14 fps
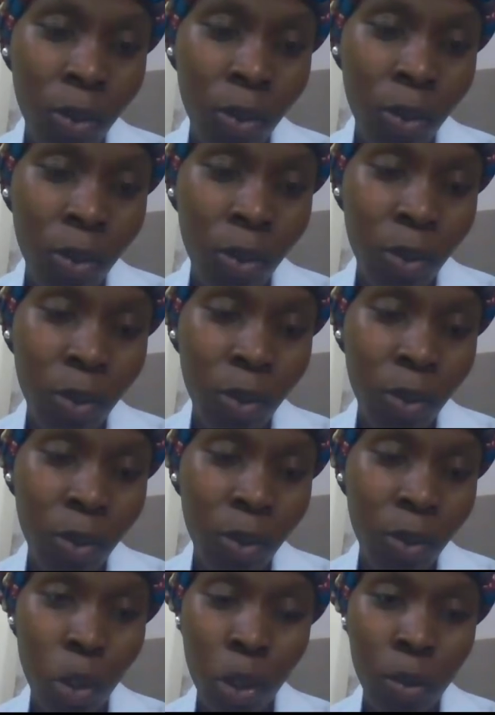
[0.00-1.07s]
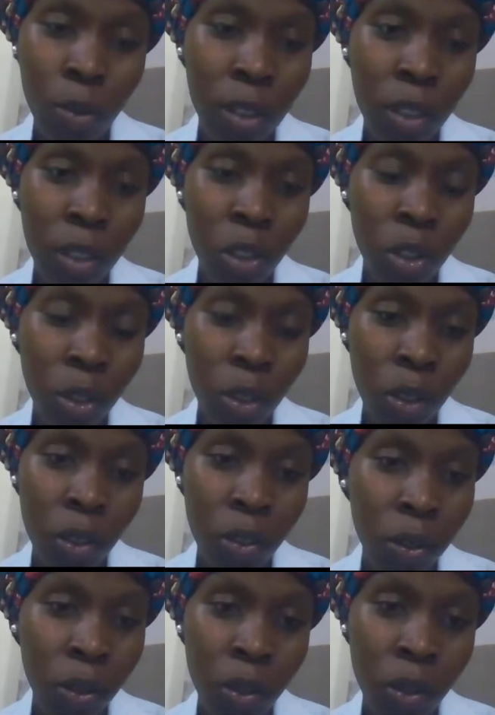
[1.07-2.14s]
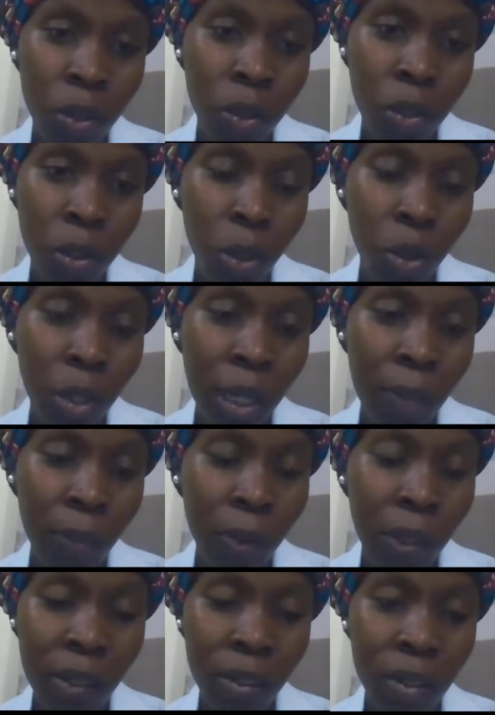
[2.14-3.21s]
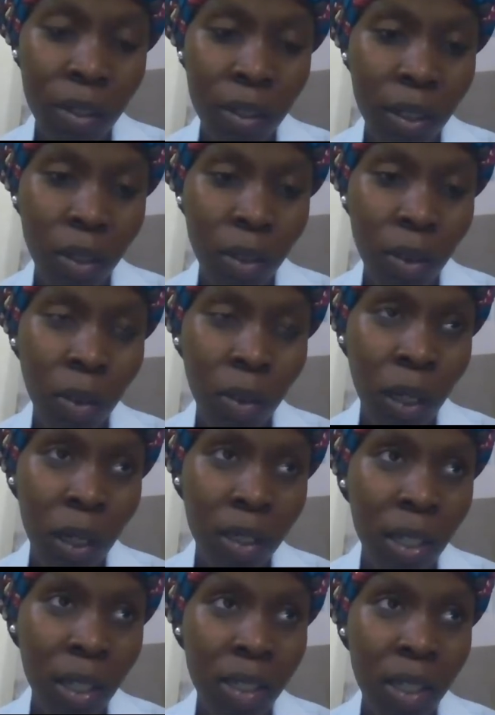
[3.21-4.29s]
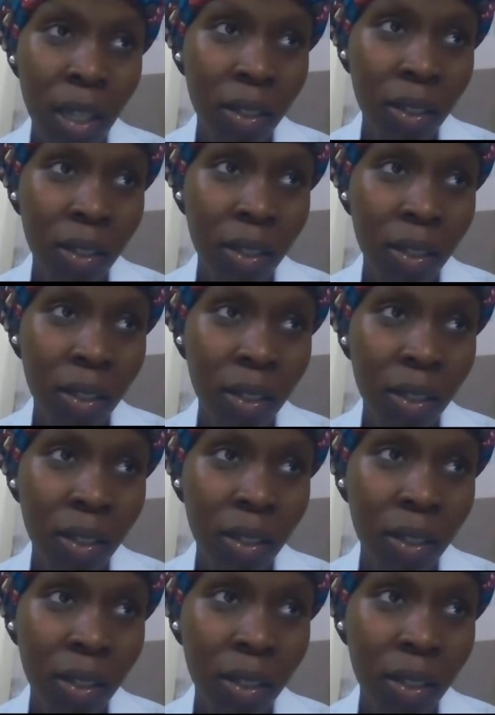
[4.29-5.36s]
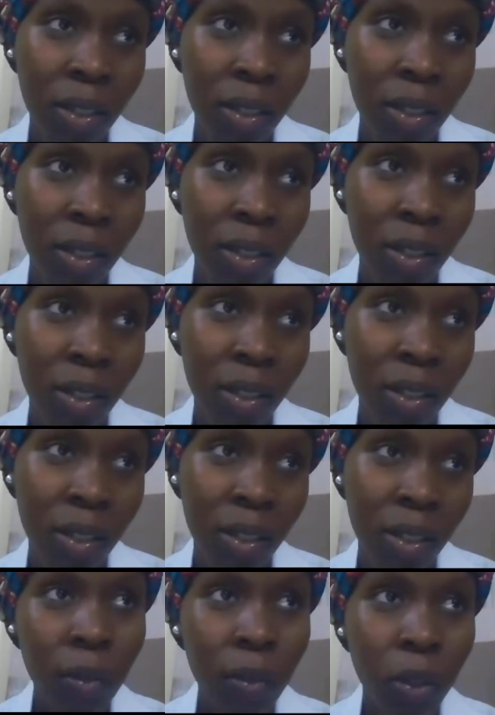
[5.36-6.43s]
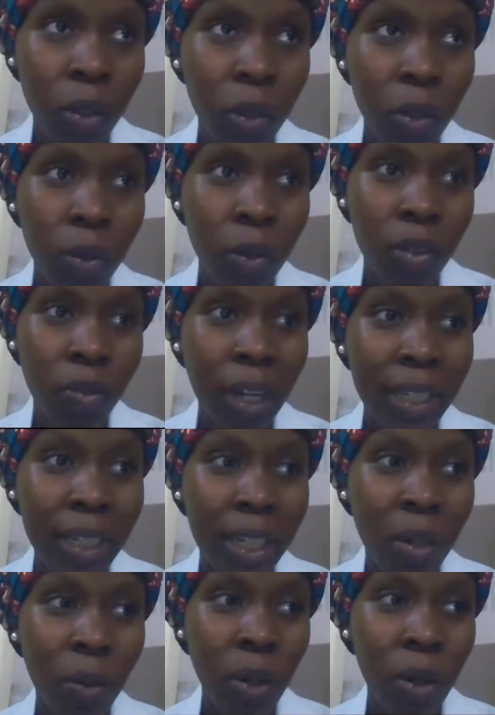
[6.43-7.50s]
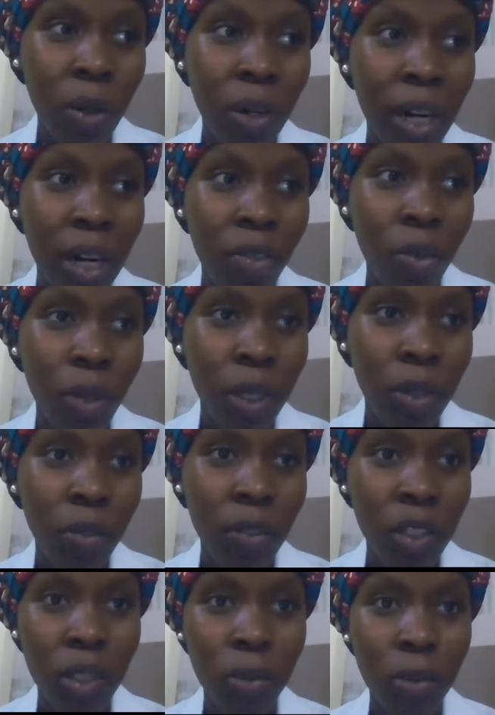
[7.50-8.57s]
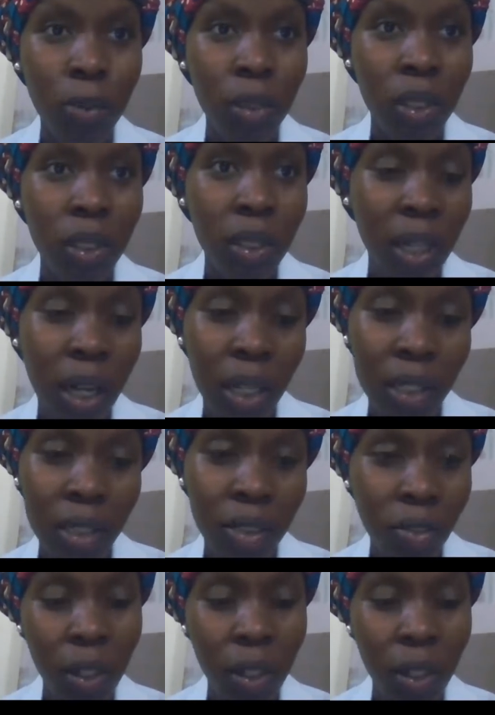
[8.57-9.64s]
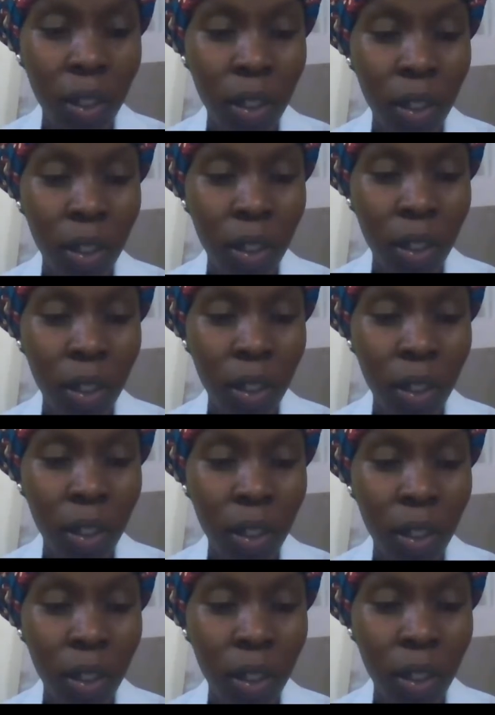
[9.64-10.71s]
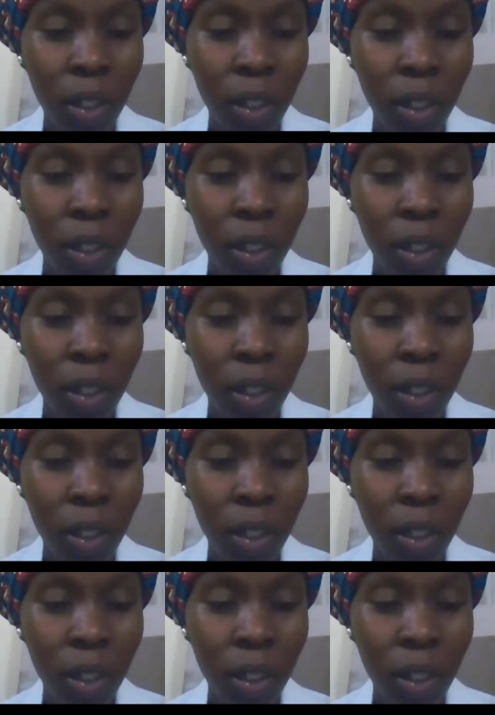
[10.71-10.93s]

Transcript: matter your religion or your tribe or anything, art has that thing about it. The fact that we all have ways of interpreting art differently is